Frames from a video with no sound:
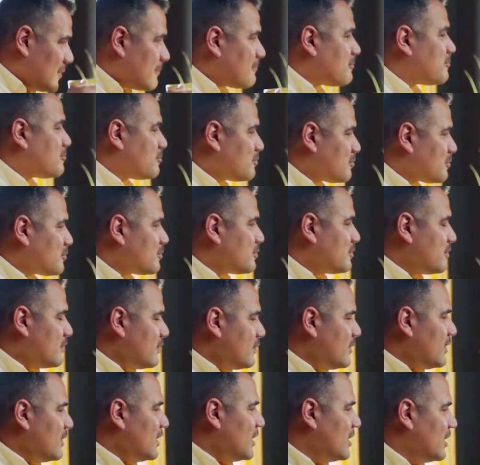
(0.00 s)
any
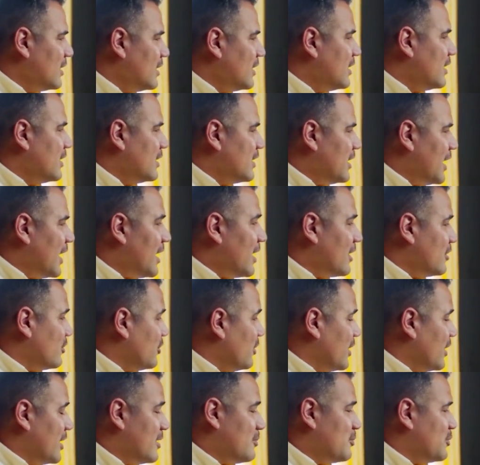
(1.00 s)
participant joins, the
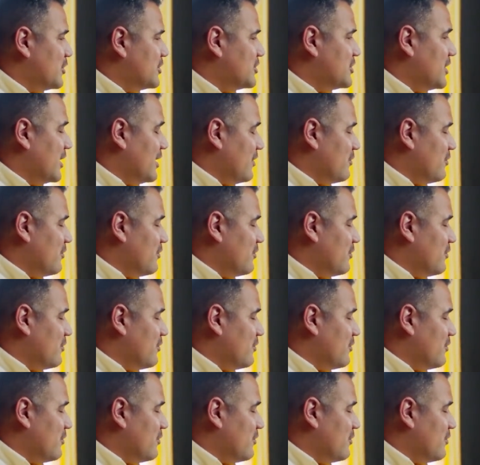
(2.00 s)
participant